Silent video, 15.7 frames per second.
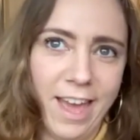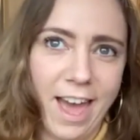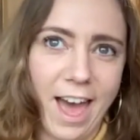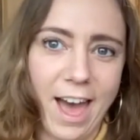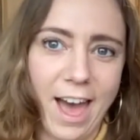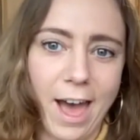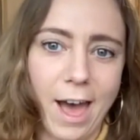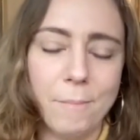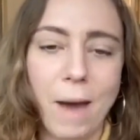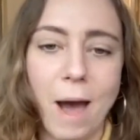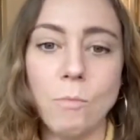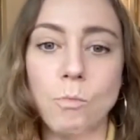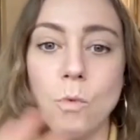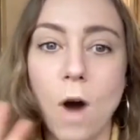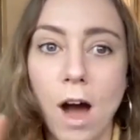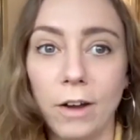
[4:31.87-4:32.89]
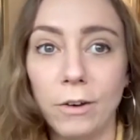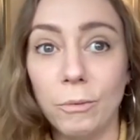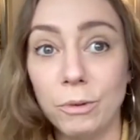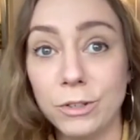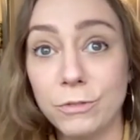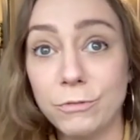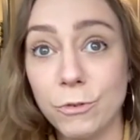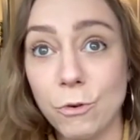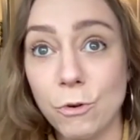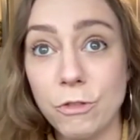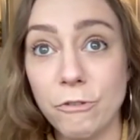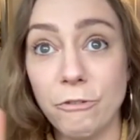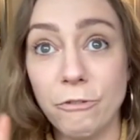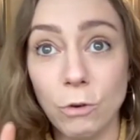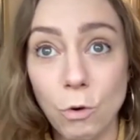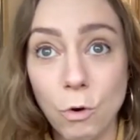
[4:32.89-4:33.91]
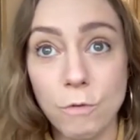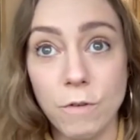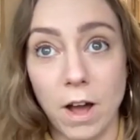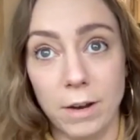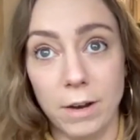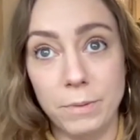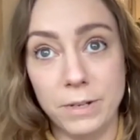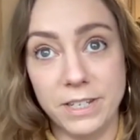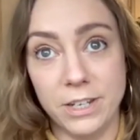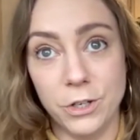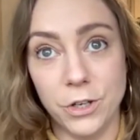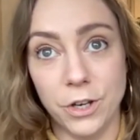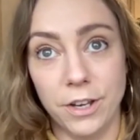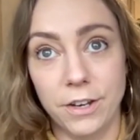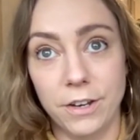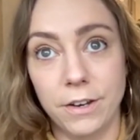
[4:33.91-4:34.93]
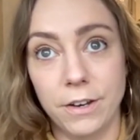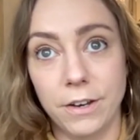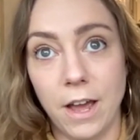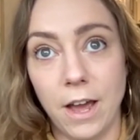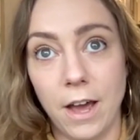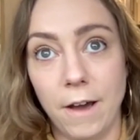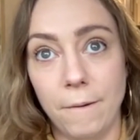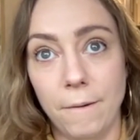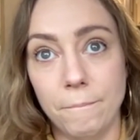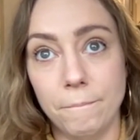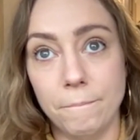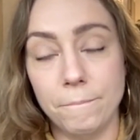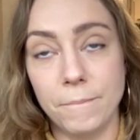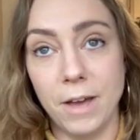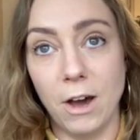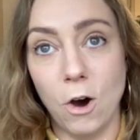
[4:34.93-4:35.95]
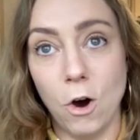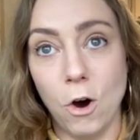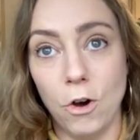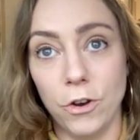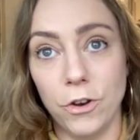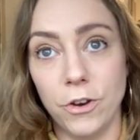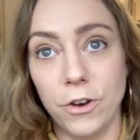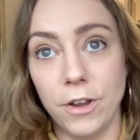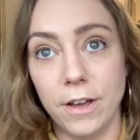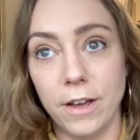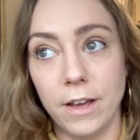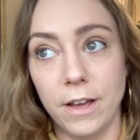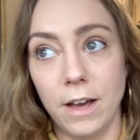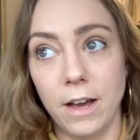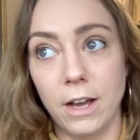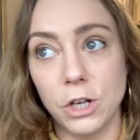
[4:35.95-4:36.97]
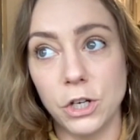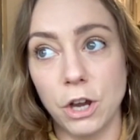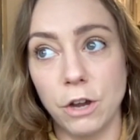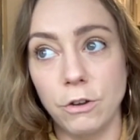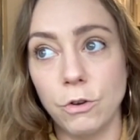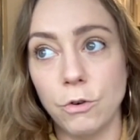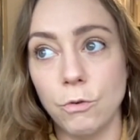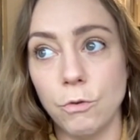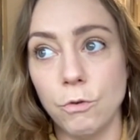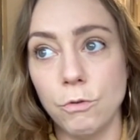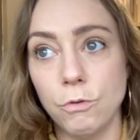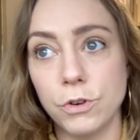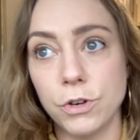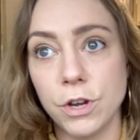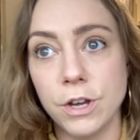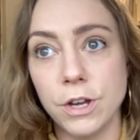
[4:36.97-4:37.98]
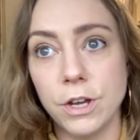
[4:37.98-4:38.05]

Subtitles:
And one was for the floor runner position on a show called